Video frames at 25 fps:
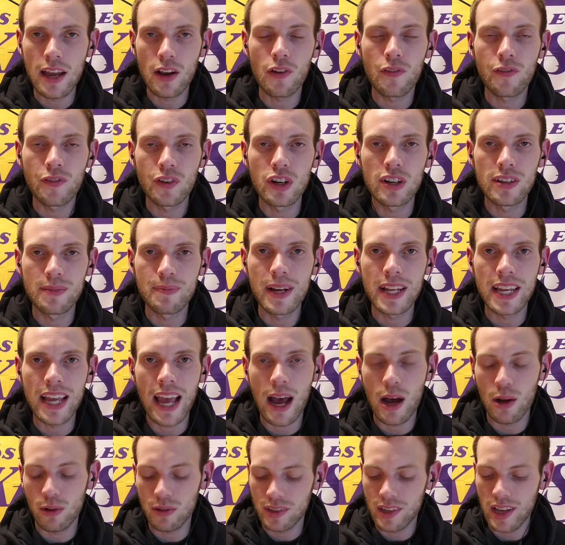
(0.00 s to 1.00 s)
for as many
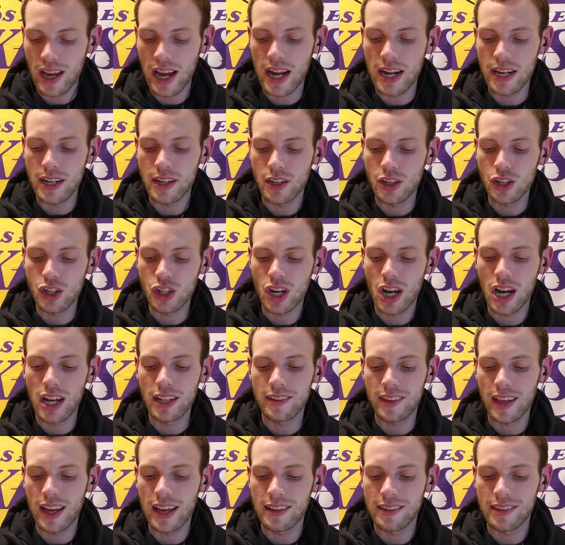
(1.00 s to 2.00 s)
outside shots
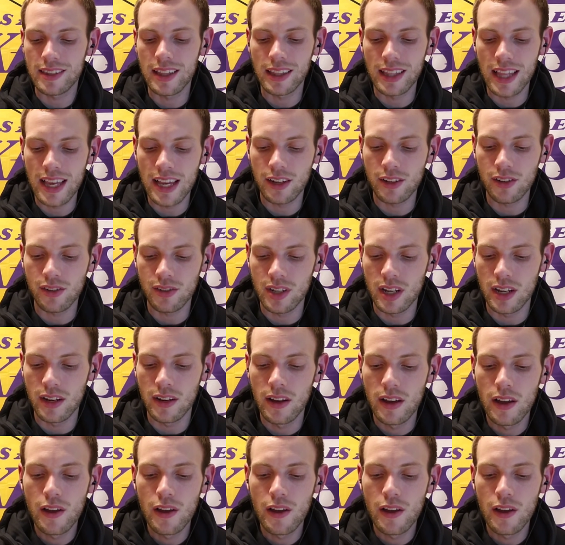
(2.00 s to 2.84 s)
as the Lakers did.